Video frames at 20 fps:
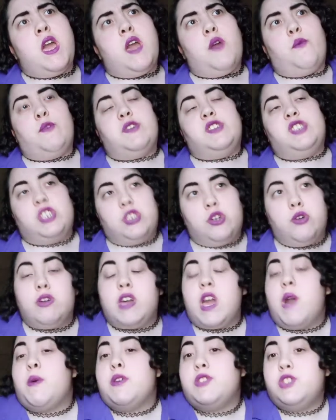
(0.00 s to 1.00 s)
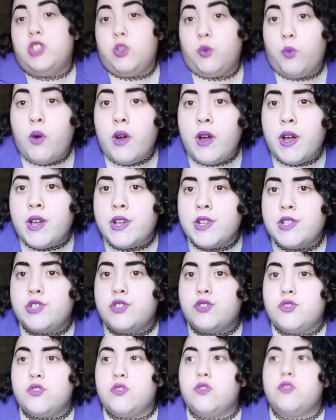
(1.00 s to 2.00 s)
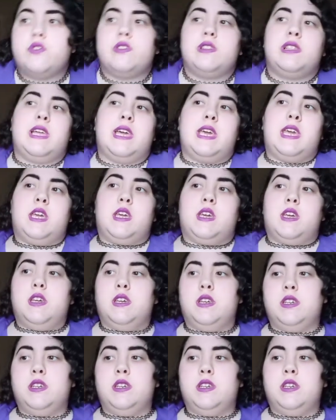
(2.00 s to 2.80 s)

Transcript: when she don't get what she wants, or like